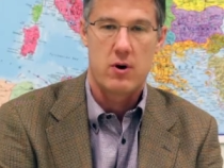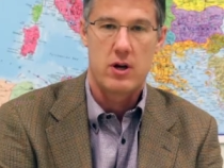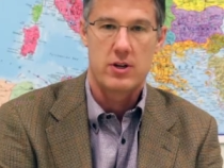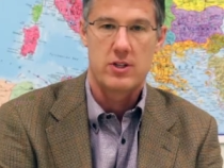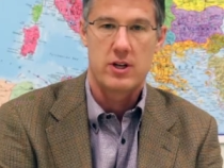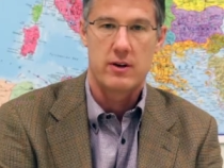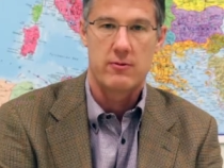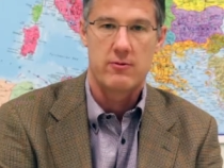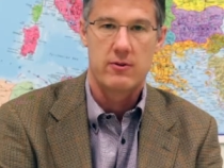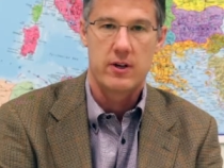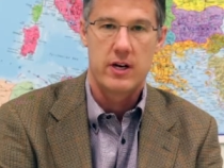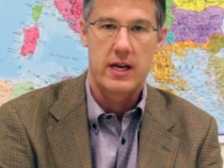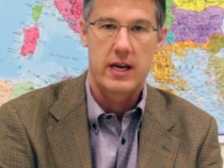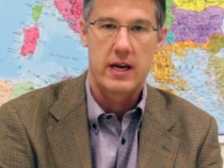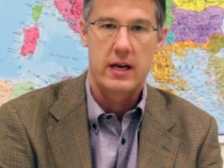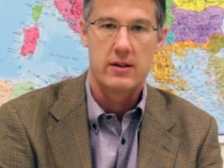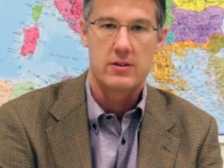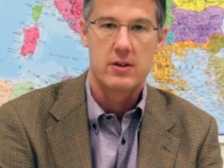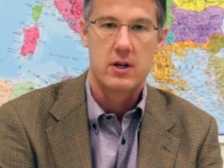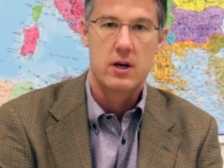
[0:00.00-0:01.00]
project
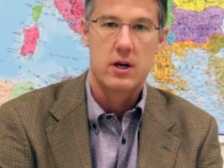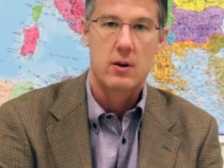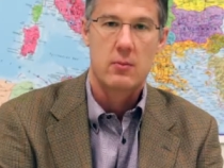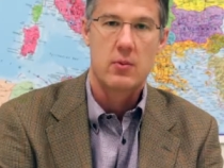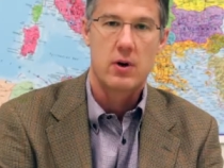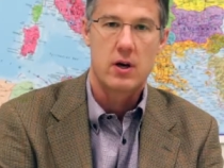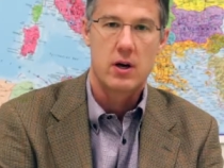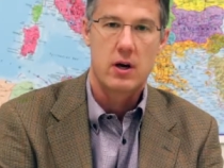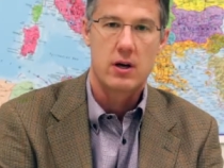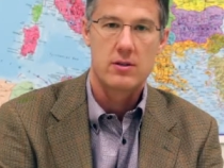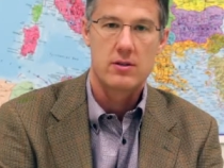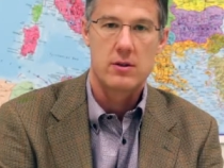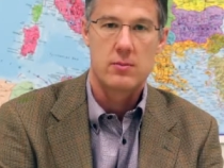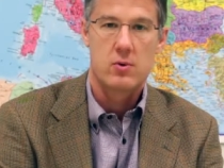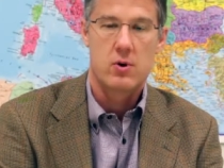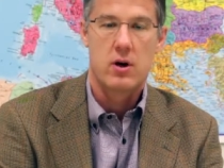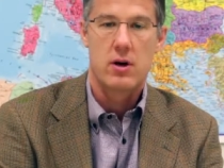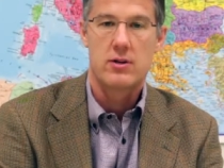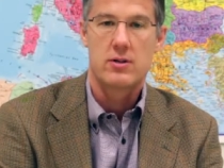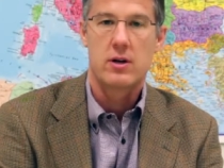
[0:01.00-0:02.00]
finance because the
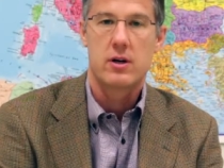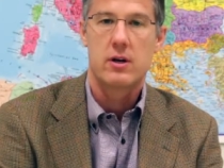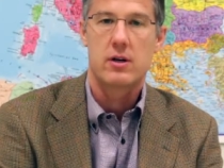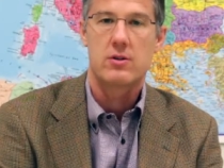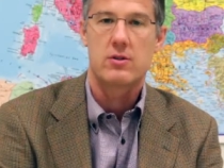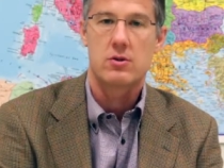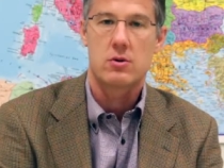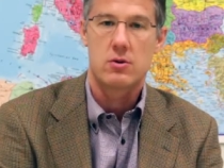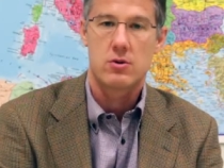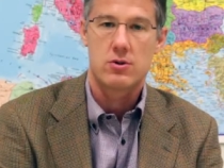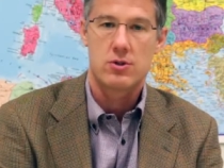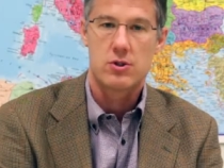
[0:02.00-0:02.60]
projects are